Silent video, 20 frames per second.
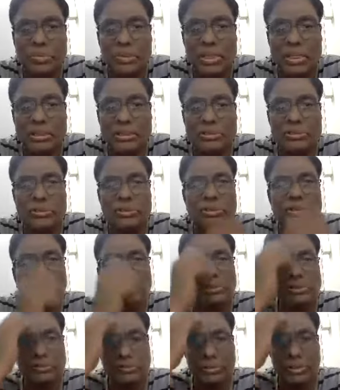So this
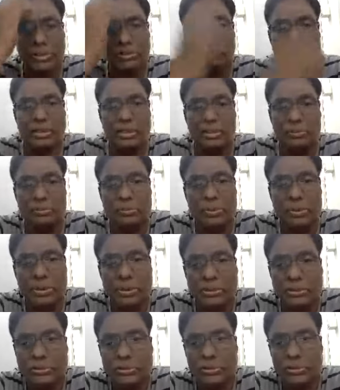is very, very
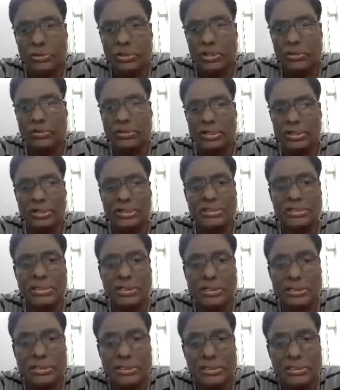important. So you have to
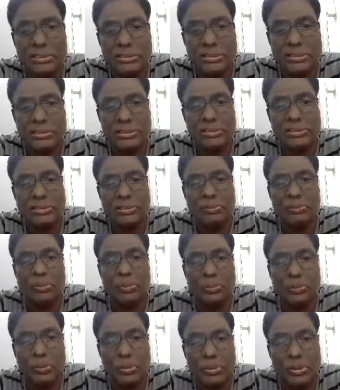understand this
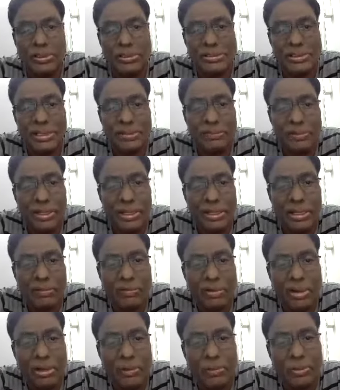simple proteins. Then we can have
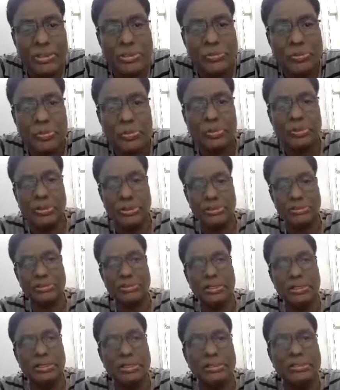complex proteins.
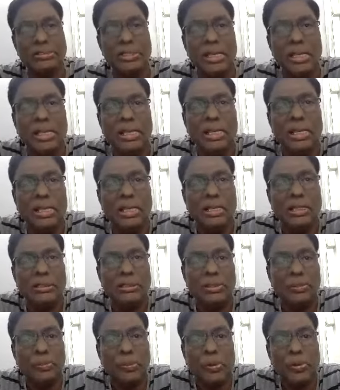That is,
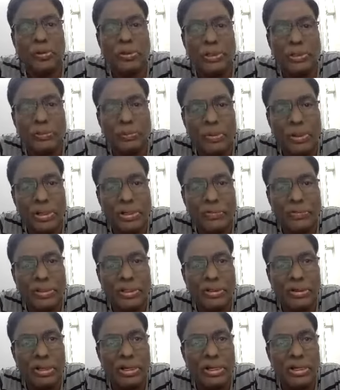the protein part, we
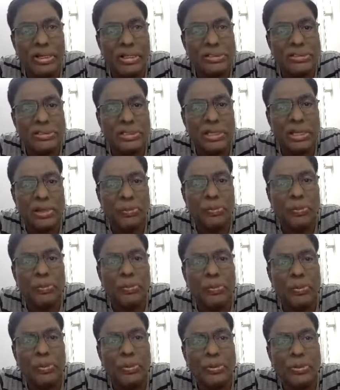call it as
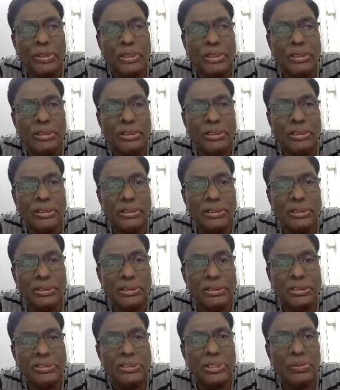apoprotein.
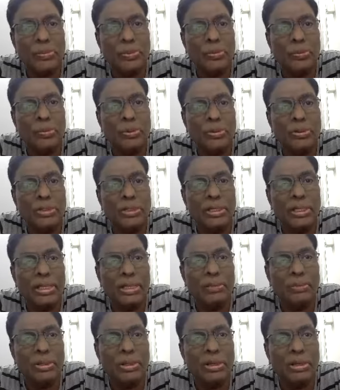This apoprotein
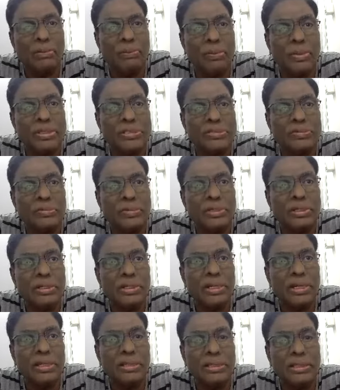can be complex with
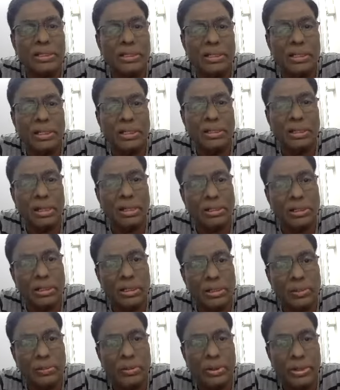other
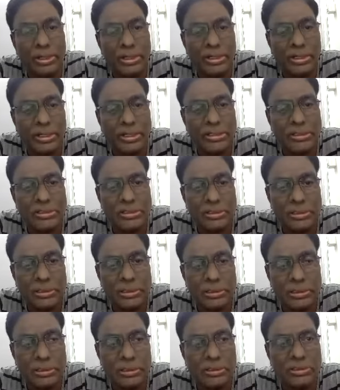non-carbohydrates,
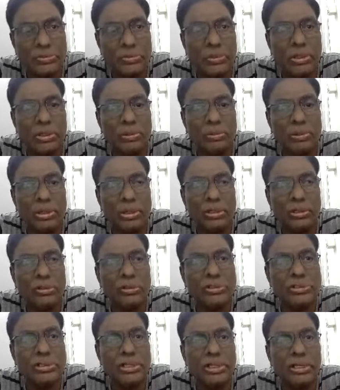small
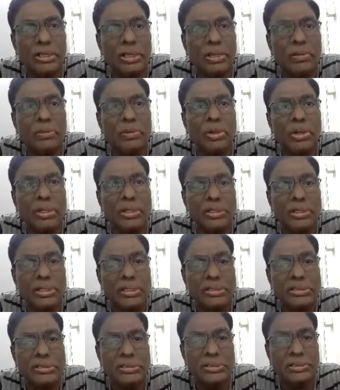molecules like
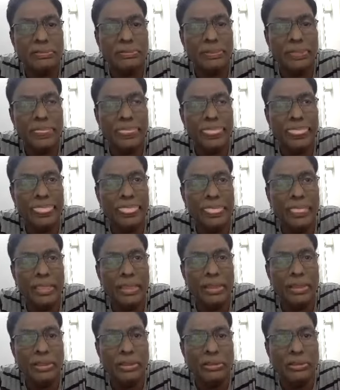carbohydrates.
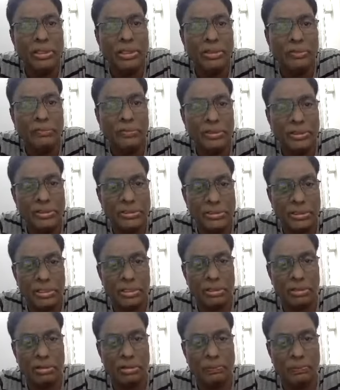Then if it is
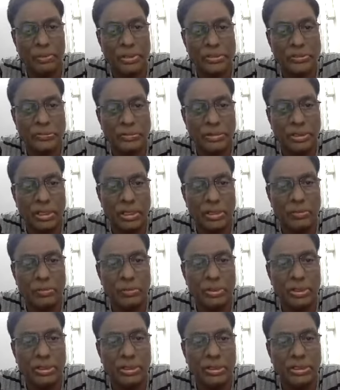complex with
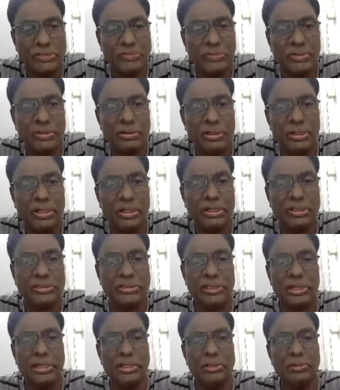carbohydrates, we call it as
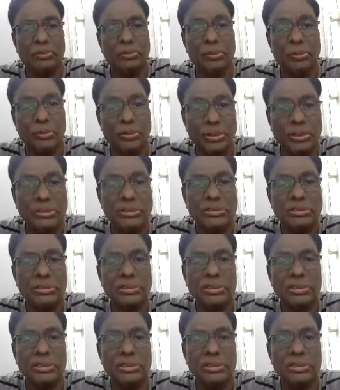glycoproteins.